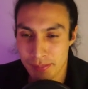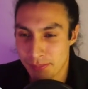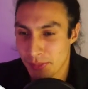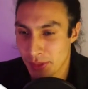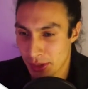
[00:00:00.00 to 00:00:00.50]

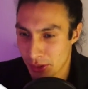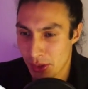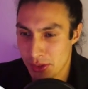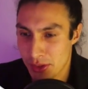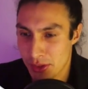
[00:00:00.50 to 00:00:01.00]
Go to the
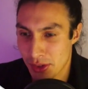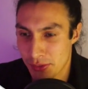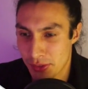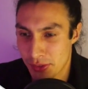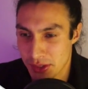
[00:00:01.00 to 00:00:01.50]
configure
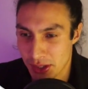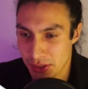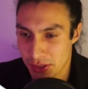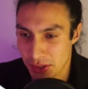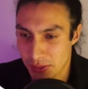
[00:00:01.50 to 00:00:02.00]
section.
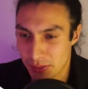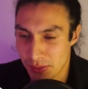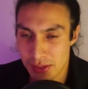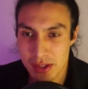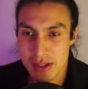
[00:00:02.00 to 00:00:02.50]
Now
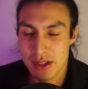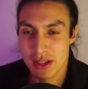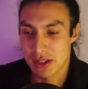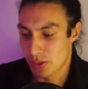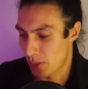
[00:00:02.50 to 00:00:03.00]
this
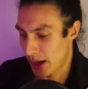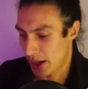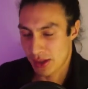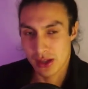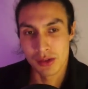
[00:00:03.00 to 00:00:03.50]
is where
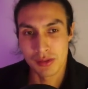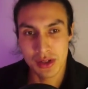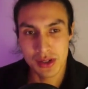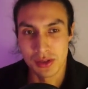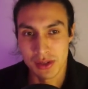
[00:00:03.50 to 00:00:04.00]
the
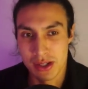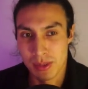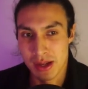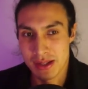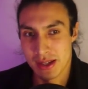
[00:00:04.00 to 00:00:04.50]
original
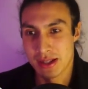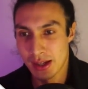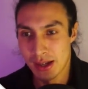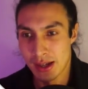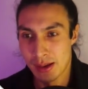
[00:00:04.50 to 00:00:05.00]
database is.
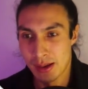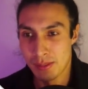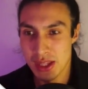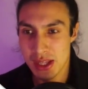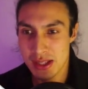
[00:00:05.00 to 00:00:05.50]
These
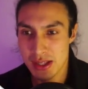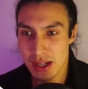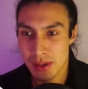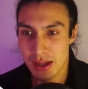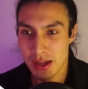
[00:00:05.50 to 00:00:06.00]
up here are linked